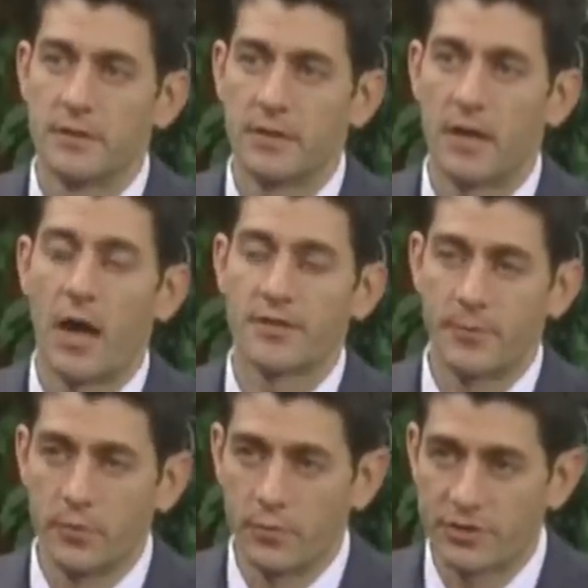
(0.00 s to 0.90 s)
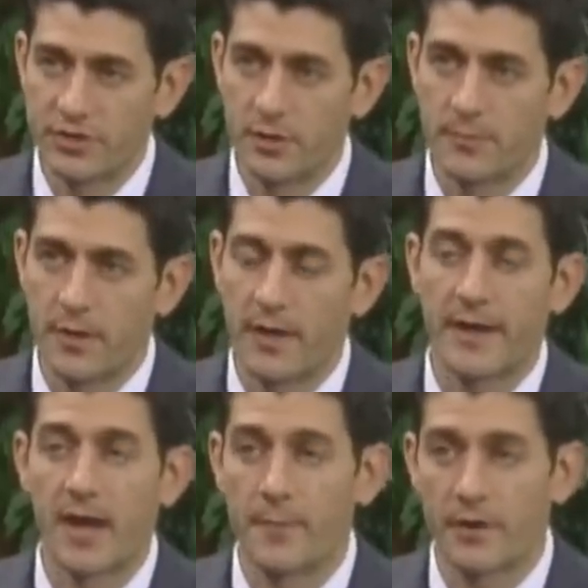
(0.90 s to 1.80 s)
entrepreneurship and
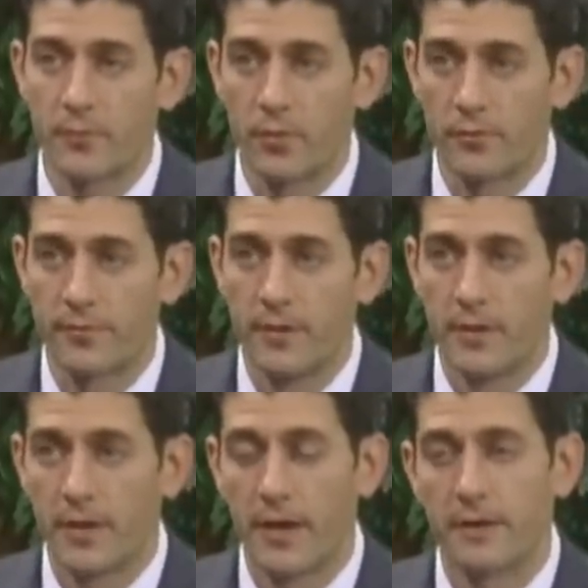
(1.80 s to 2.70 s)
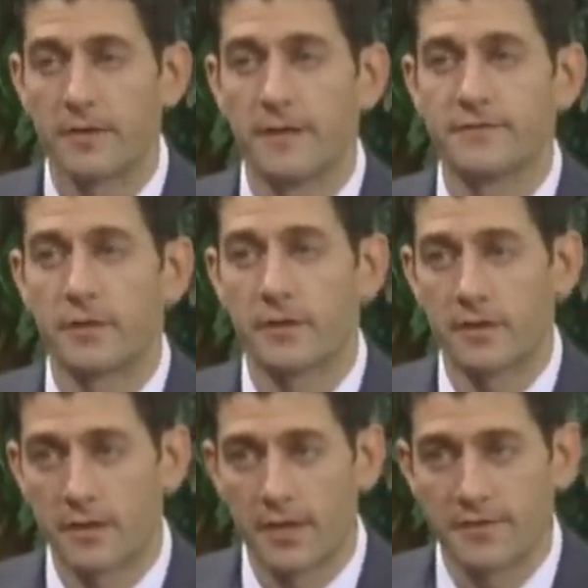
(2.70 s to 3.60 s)
economic growth and gives our
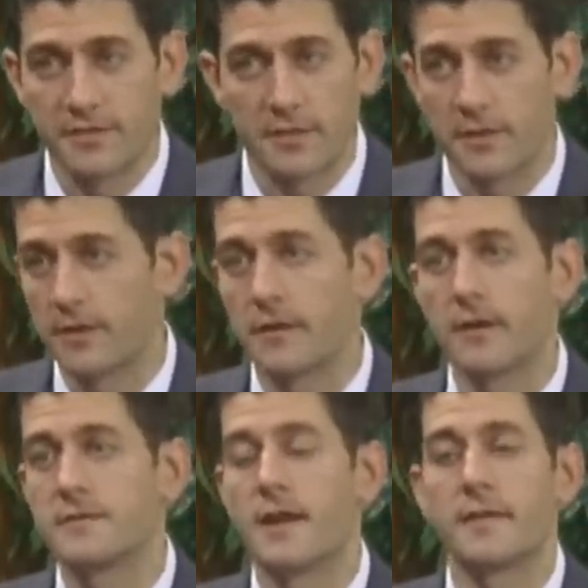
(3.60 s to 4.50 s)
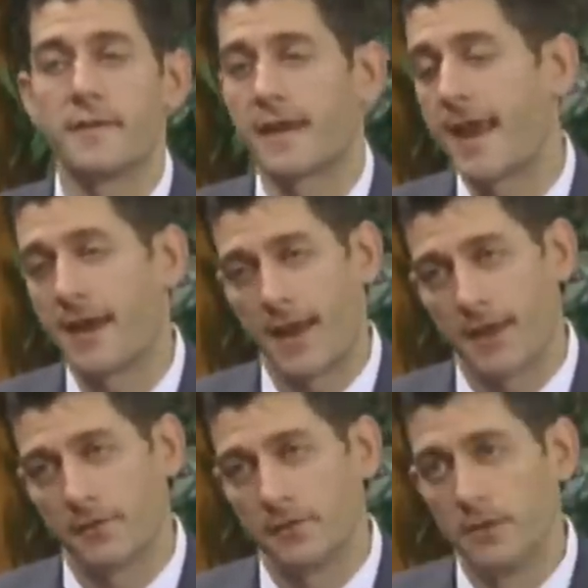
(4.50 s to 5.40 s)
kids a debt they can't
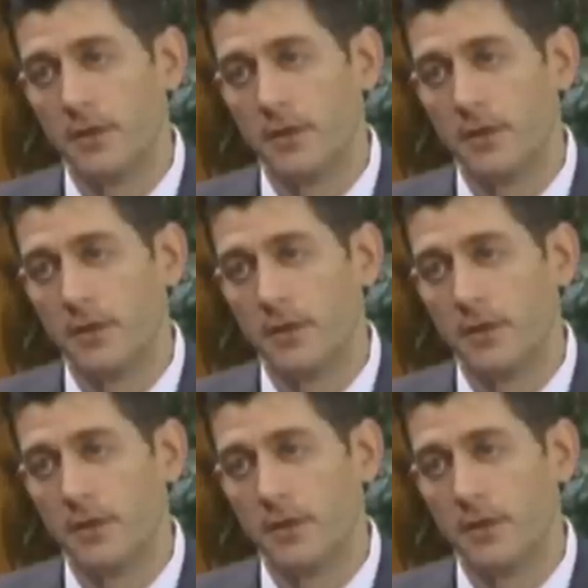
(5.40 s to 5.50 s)
handle.